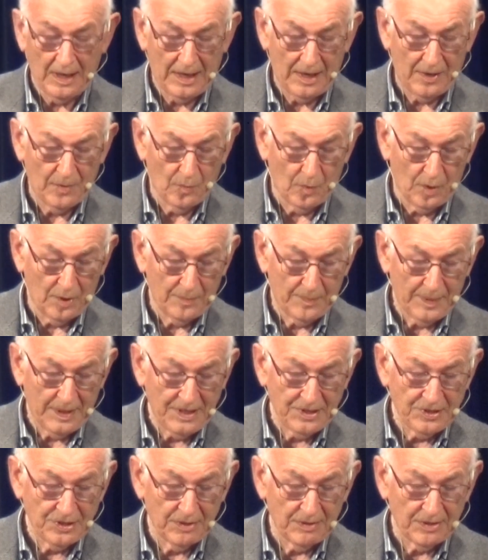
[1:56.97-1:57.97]
and what
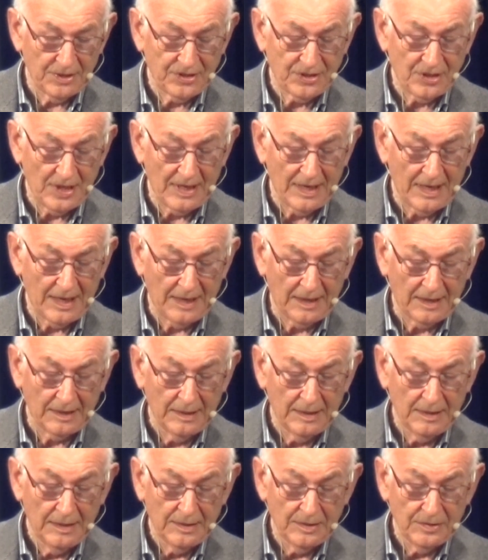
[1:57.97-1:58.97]
Peter is saying
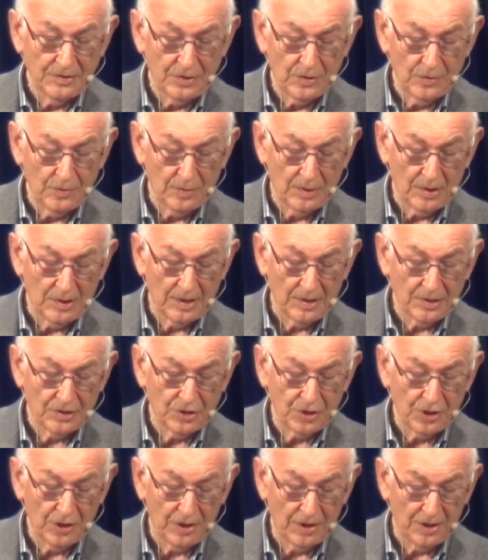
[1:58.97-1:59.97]
to the
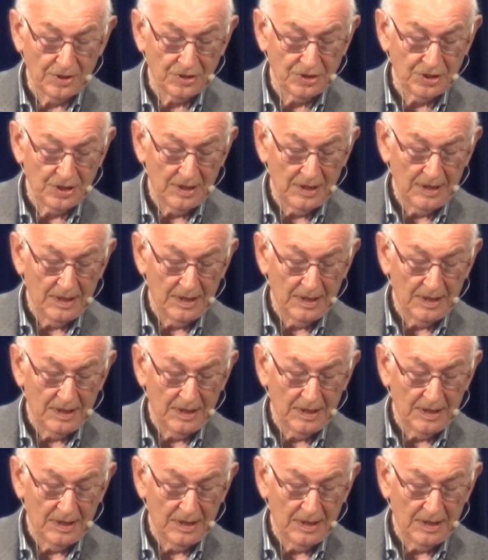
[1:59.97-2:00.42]
church